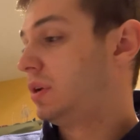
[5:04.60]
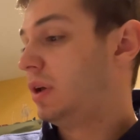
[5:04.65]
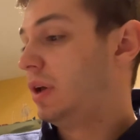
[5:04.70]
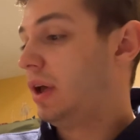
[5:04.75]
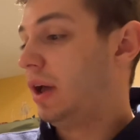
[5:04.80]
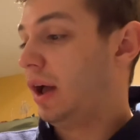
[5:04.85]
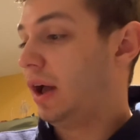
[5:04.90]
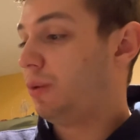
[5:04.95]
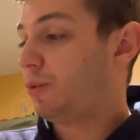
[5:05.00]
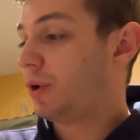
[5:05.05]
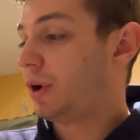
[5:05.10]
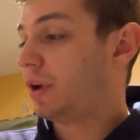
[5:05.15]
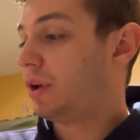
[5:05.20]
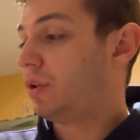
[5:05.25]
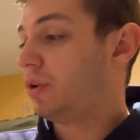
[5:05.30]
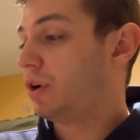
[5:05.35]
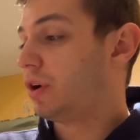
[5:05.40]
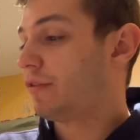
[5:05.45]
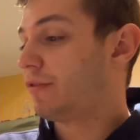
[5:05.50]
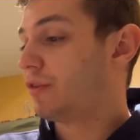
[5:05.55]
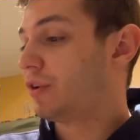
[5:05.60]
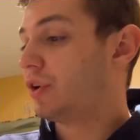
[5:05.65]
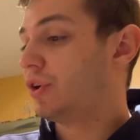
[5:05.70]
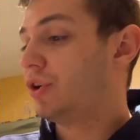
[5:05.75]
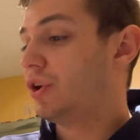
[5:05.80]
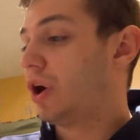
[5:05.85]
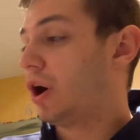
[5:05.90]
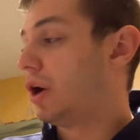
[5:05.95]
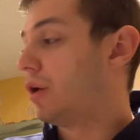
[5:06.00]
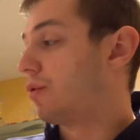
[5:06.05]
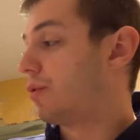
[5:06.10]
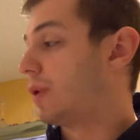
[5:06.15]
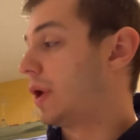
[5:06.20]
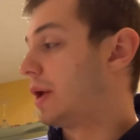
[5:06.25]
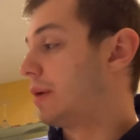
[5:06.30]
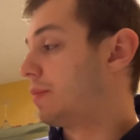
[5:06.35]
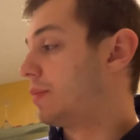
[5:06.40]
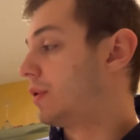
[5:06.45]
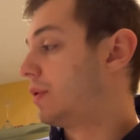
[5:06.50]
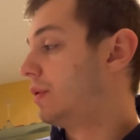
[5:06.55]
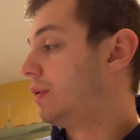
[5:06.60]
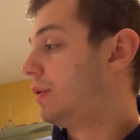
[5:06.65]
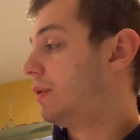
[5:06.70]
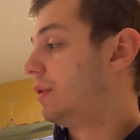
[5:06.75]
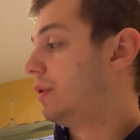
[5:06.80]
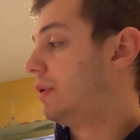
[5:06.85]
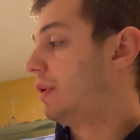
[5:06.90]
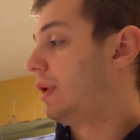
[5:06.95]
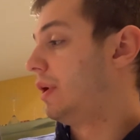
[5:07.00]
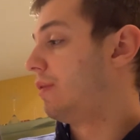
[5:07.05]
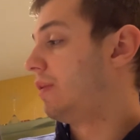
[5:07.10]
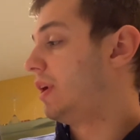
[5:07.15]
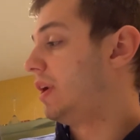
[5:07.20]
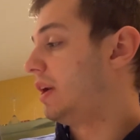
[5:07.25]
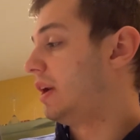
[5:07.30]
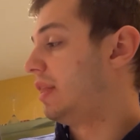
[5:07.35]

and we're going to look for not ripe, right?